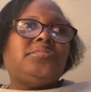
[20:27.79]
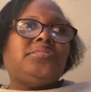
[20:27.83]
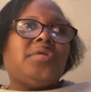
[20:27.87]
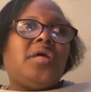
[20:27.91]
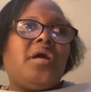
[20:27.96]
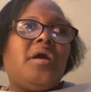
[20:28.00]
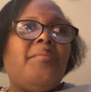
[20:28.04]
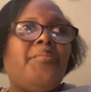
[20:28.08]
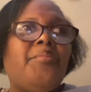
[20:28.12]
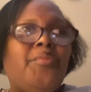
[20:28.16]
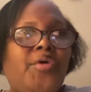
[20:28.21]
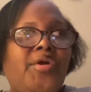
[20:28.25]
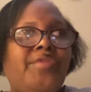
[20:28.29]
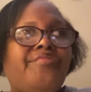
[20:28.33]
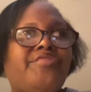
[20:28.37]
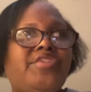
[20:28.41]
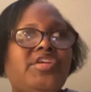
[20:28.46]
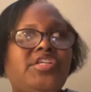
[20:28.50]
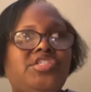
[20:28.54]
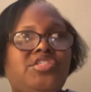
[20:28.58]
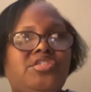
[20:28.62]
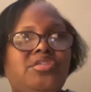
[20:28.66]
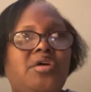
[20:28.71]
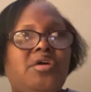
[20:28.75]
her
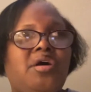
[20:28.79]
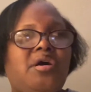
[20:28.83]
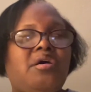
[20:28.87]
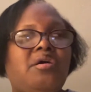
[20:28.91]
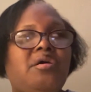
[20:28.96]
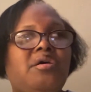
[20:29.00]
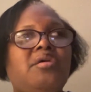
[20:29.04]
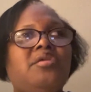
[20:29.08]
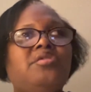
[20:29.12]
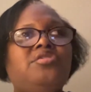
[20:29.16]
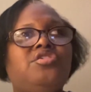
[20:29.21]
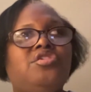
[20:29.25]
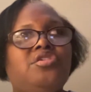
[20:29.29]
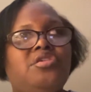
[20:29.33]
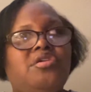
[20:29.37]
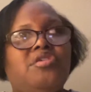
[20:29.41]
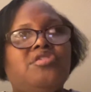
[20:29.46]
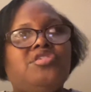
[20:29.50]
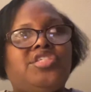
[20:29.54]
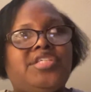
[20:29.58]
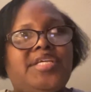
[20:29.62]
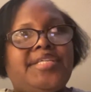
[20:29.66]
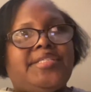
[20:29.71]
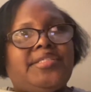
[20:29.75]
boyfriend, uh, you know,
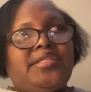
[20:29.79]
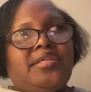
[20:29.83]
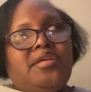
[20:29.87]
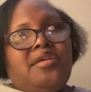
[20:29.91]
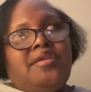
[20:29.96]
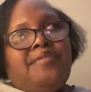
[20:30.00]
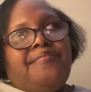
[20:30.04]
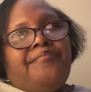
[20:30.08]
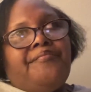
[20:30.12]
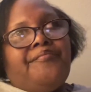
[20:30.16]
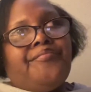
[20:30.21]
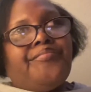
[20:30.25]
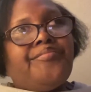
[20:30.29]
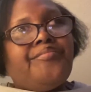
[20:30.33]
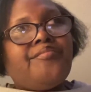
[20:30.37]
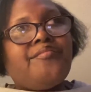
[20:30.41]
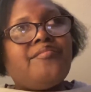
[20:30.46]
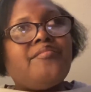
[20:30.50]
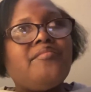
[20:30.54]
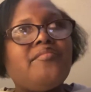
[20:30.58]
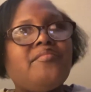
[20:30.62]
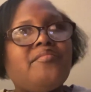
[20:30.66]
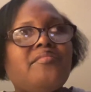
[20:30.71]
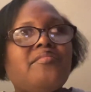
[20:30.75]
JC,
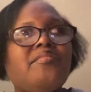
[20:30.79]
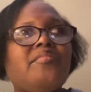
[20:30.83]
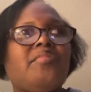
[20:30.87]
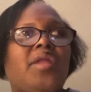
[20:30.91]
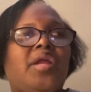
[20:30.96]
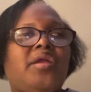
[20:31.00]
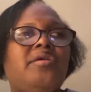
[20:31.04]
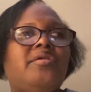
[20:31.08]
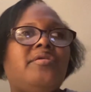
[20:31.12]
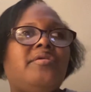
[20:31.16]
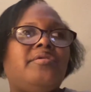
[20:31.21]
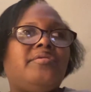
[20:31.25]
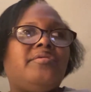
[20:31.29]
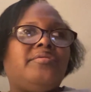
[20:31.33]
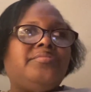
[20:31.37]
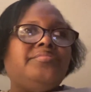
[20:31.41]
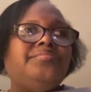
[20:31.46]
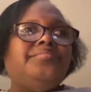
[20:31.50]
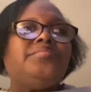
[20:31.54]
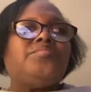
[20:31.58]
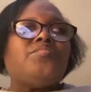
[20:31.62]
you know,